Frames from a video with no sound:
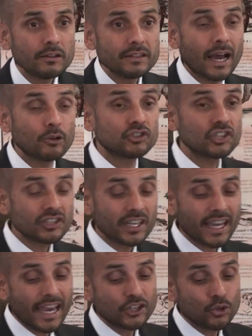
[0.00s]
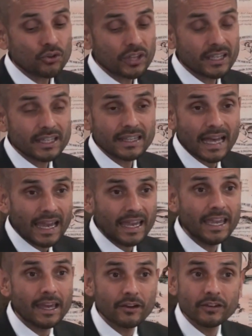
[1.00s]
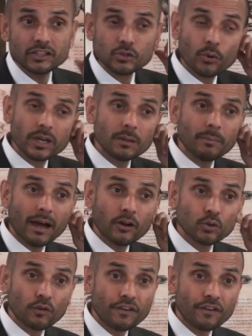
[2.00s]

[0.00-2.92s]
Now, just in case you think that ear is talking about your